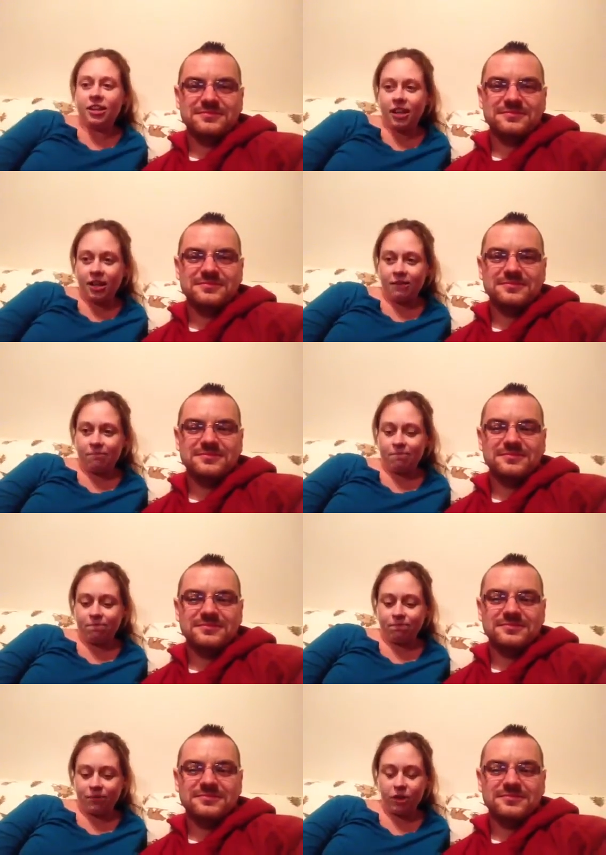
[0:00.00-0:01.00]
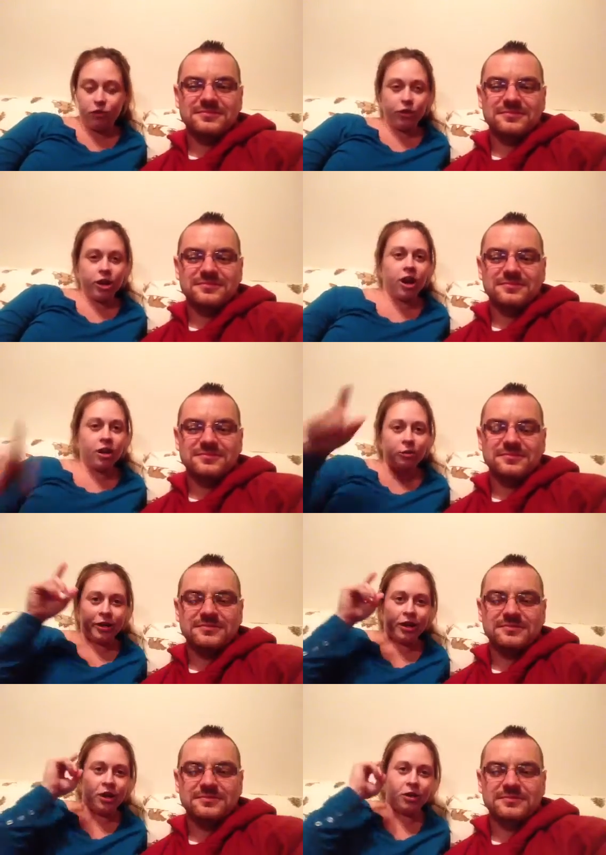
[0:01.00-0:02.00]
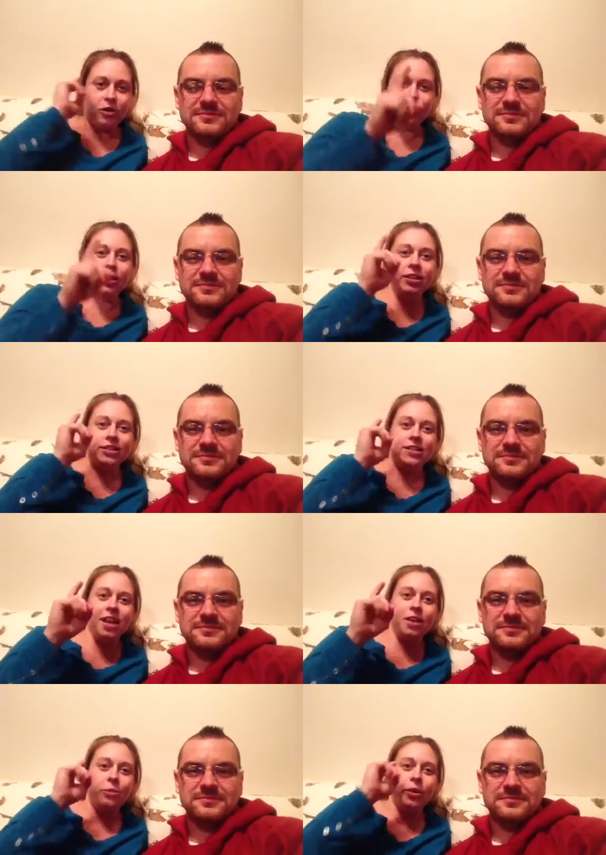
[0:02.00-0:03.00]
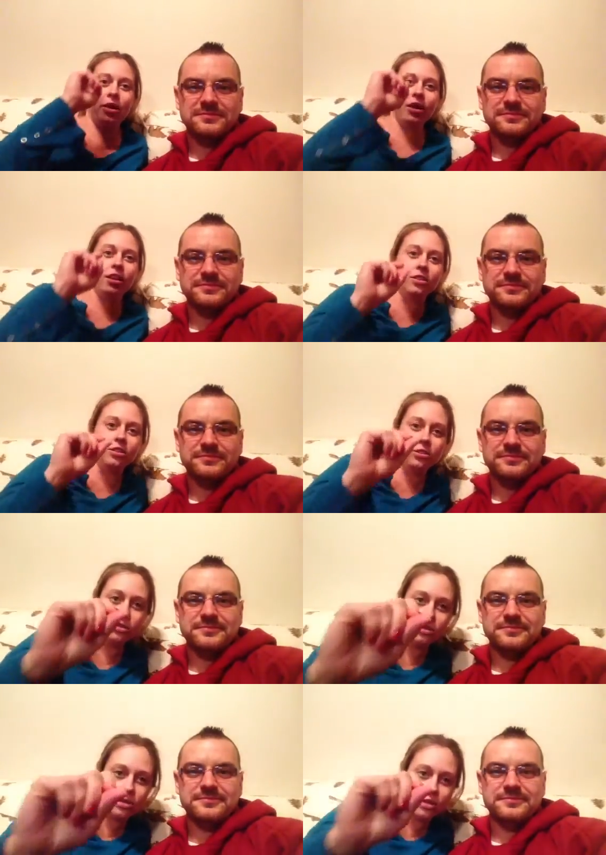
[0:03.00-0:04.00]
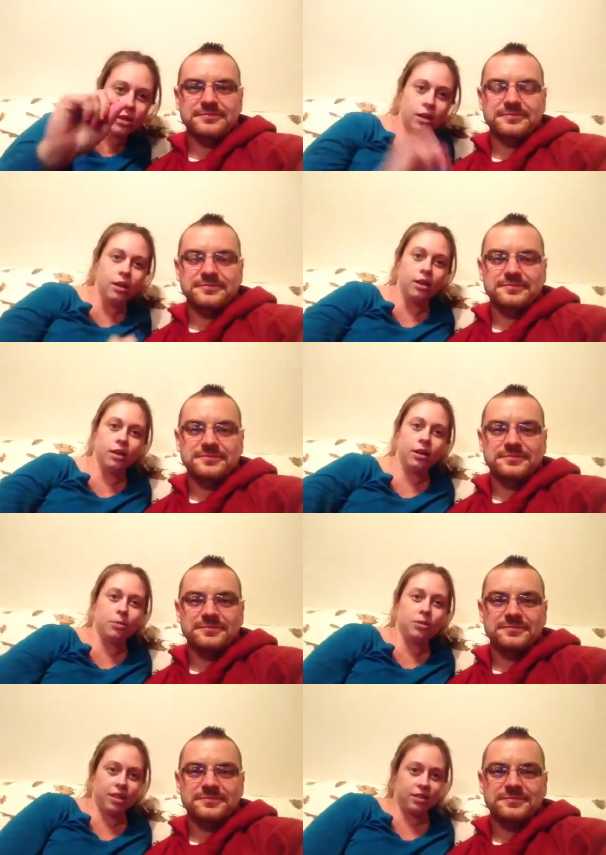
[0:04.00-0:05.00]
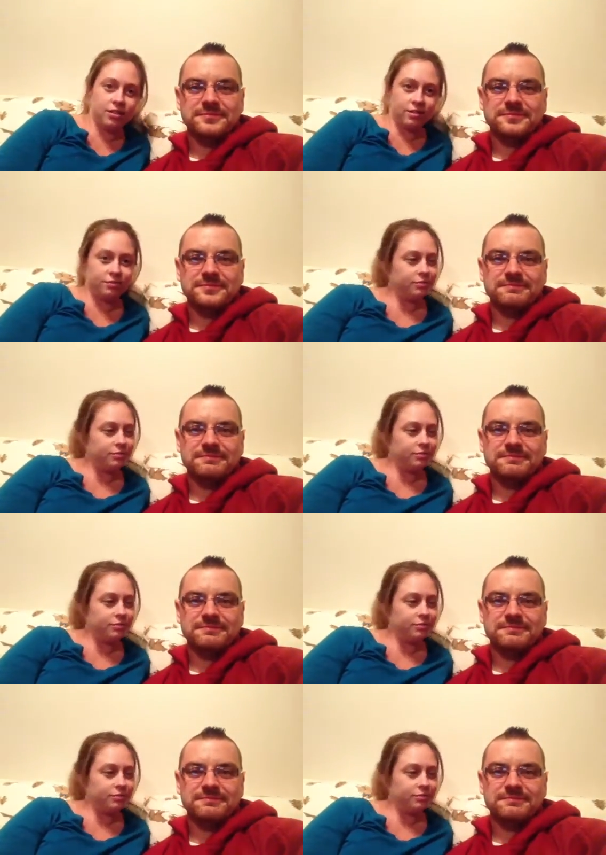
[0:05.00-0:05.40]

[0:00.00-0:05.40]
Speaker 1: Um, if we are, we are hopefully saying we are getting induced in a couple days.